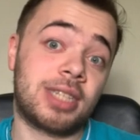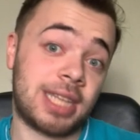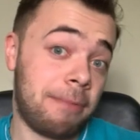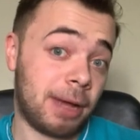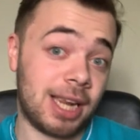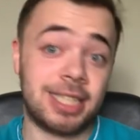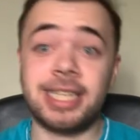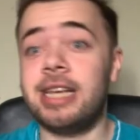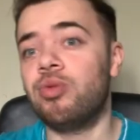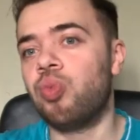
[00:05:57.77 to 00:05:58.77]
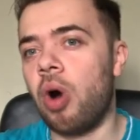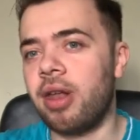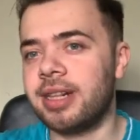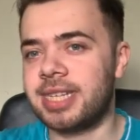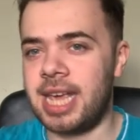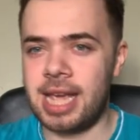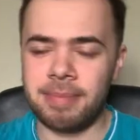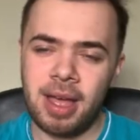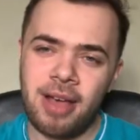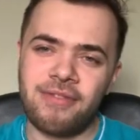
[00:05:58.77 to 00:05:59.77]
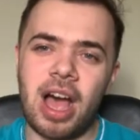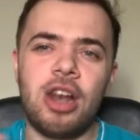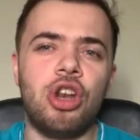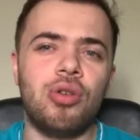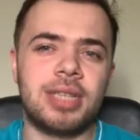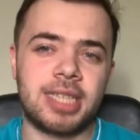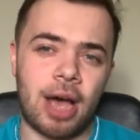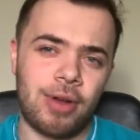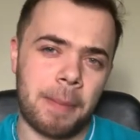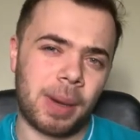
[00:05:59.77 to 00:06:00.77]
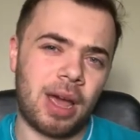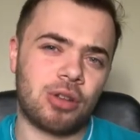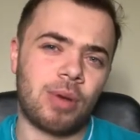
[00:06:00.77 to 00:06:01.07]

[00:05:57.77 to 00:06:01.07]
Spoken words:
typically see one team that loses out in the playoffs,